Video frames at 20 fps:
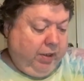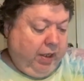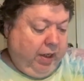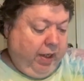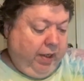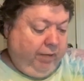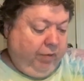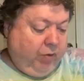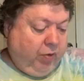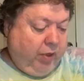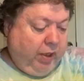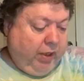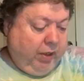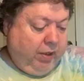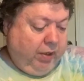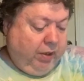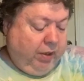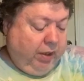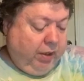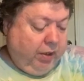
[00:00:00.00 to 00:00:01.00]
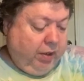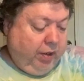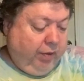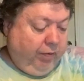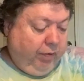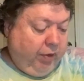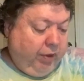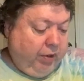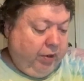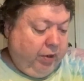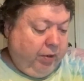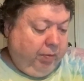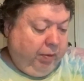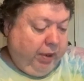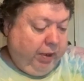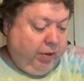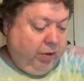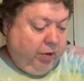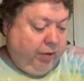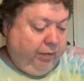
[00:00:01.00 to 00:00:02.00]
I have tried 6 of Russ's
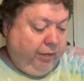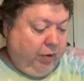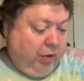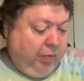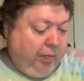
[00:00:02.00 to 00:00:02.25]
blends so far,